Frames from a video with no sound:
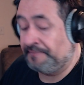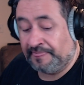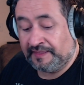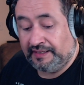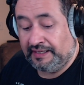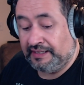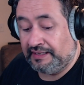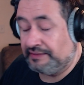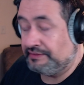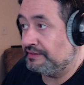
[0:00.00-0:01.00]

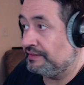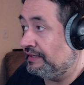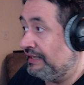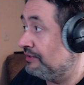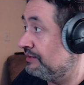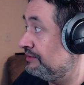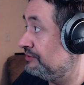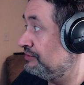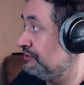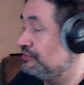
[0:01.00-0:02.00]
And the air
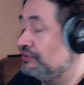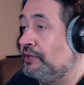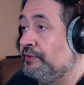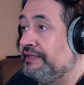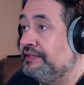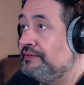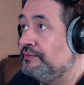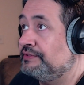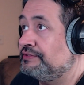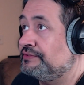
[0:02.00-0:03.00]
conditioning's going,
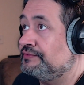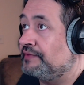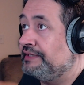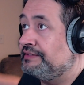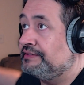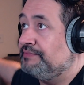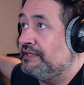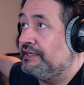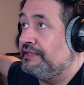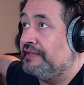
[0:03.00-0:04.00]
which is right
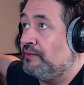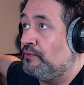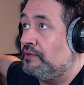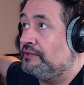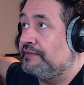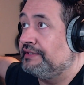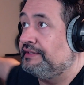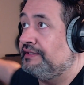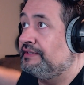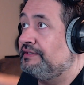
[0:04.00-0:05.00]
behind that wall right
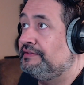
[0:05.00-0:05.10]
there.